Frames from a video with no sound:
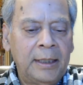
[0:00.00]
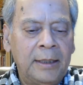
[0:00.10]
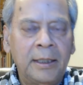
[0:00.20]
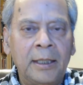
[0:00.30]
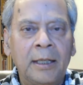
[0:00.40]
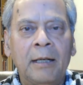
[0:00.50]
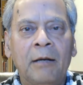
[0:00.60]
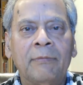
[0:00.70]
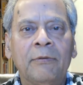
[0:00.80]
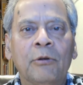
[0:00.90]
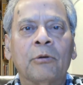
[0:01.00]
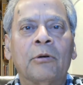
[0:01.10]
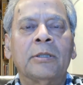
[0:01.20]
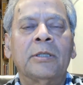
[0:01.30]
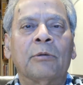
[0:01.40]
They are of no
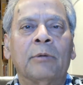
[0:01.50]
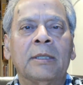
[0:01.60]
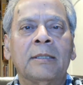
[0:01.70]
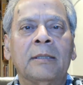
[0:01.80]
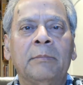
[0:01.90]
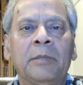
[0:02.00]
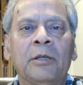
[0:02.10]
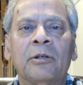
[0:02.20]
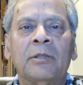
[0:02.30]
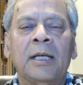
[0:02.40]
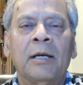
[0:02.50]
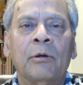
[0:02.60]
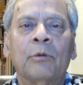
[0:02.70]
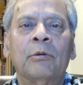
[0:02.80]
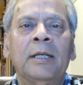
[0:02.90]
consequence because they
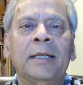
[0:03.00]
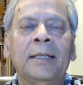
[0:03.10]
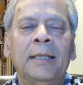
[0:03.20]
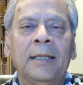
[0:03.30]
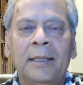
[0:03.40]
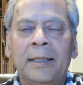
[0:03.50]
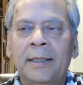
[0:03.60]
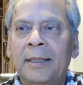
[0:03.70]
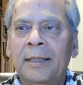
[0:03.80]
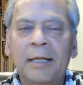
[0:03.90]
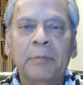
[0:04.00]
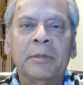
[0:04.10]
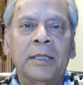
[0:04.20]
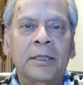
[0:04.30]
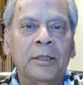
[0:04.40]
are only
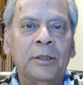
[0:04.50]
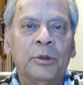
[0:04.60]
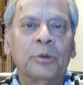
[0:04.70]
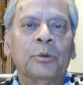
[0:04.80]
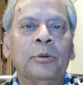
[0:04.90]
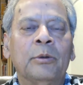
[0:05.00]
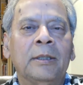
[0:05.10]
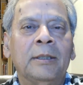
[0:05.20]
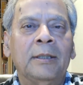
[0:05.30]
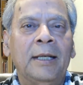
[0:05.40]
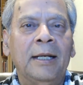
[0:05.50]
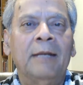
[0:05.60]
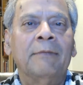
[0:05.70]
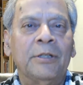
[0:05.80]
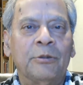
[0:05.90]
limited to
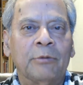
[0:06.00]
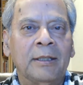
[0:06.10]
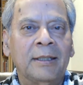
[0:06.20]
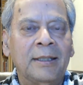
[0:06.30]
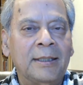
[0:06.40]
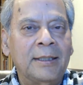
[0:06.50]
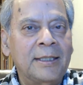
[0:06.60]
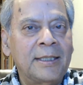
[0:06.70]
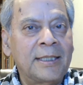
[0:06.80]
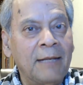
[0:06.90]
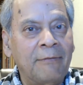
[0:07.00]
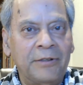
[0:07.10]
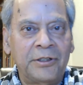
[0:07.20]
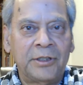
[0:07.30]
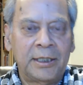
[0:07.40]
individual
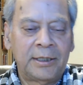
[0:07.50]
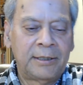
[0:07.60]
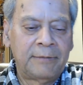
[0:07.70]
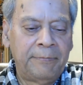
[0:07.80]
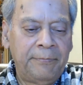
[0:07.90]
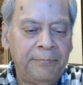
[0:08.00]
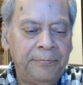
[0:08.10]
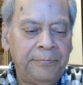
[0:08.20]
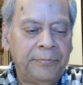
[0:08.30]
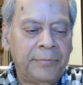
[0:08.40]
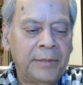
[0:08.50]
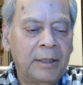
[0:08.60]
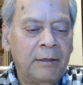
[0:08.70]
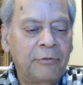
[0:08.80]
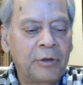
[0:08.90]
selfishness.
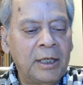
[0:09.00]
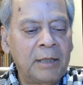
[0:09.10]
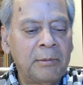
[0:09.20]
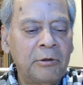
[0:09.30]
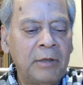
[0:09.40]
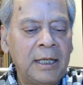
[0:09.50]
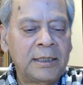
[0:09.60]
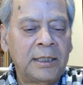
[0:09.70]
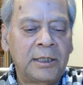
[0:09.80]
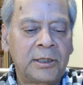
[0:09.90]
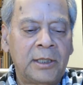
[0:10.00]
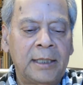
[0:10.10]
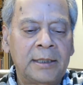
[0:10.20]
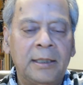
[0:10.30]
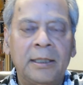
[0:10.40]
Forget about likes and
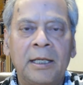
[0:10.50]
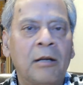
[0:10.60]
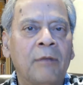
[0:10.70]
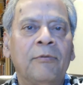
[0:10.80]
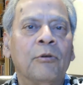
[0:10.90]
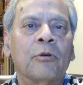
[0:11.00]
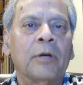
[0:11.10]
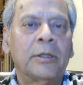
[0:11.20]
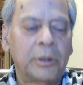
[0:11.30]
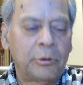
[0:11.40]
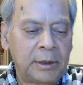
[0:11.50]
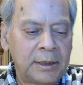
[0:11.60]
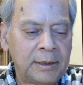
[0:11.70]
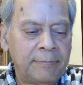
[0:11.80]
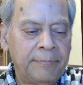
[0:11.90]
dislikes. They are of no
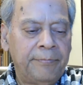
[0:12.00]
consequence.